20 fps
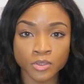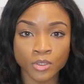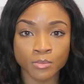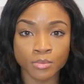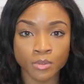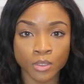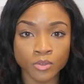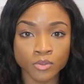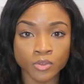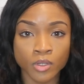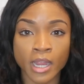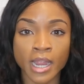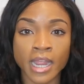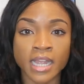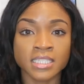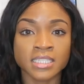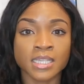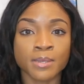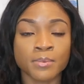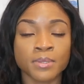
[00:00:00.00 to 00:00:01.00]
to a blow dryer,
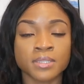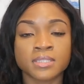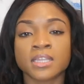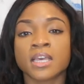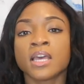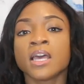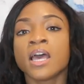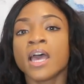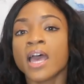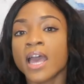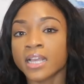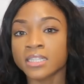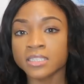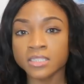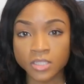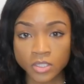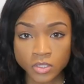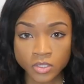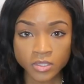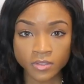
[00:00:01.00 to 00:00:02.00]
except it's
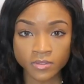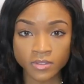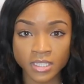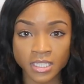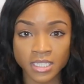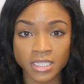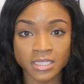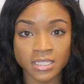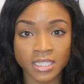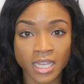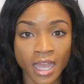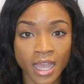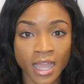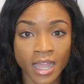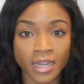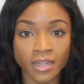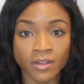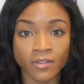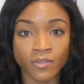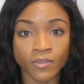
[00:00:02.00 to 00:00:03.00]
exclusively
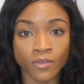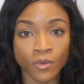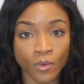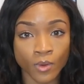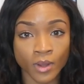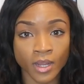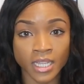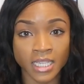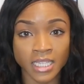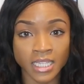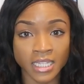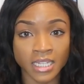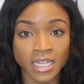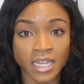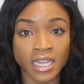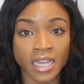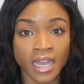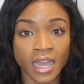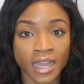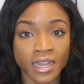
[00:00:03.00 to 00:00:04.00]
designed for
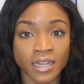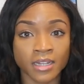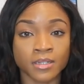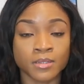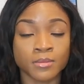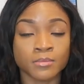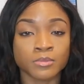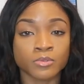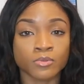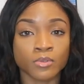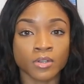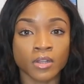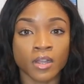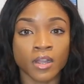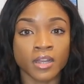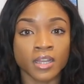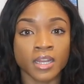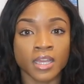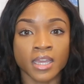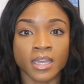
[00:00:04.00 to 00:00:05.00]
heating items
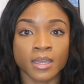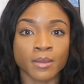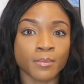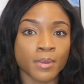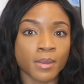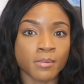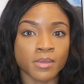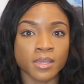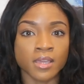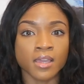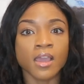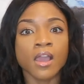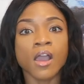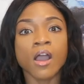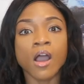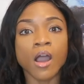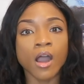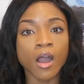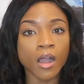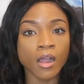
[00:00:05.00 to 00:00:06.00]
regarding maybe
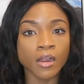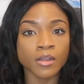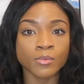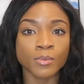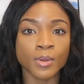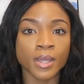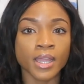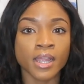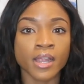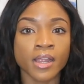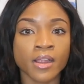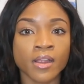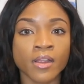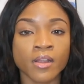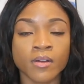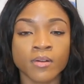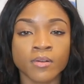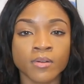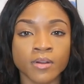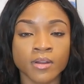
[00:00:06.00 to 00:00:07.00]

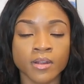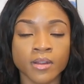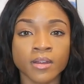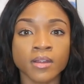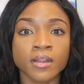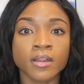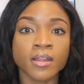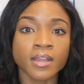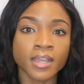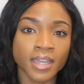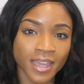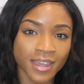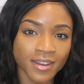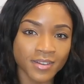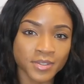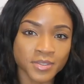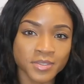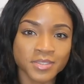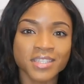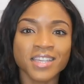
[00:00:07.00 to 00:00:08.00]
hardware or
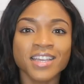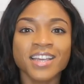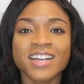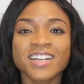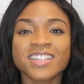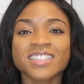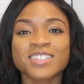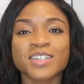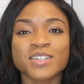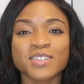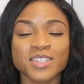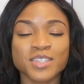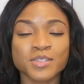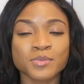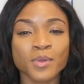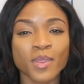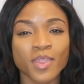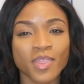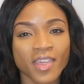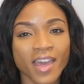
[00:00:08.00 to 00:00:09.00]
candles. So just
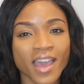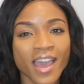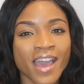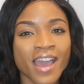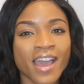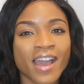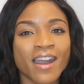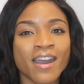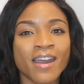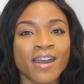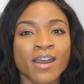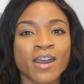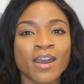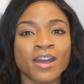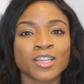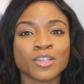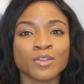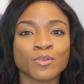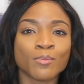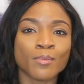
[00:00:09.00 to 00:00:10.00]
with that, uh,
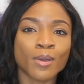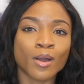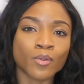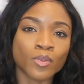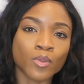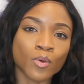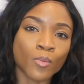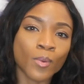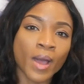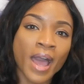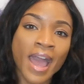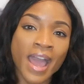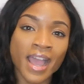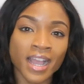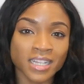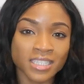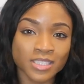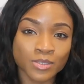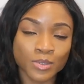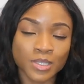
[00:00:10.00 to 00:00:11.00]
you melt the
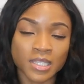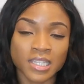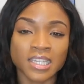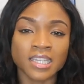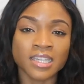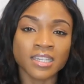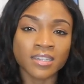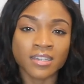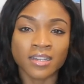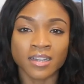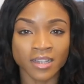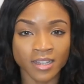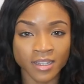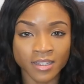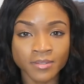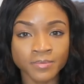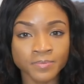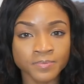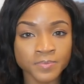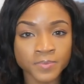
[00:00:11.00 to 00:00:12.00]
wax with the heat
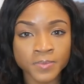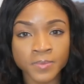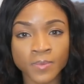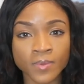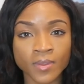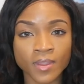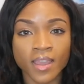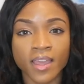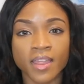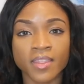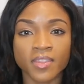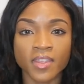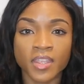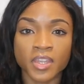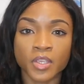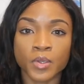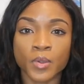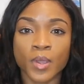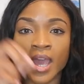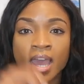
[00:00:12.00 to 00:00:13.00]
gun, and
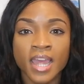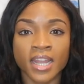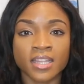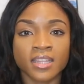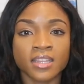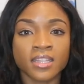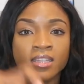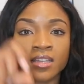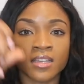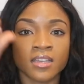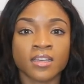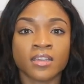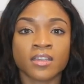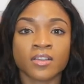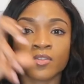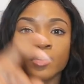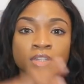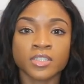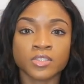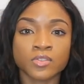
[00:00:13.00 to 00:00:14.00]
then you add in the
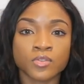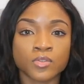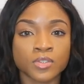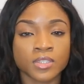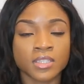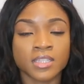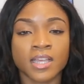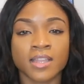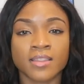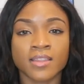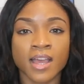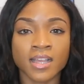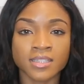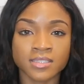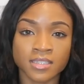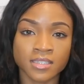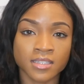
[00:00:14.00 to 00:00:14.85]
crystals and let that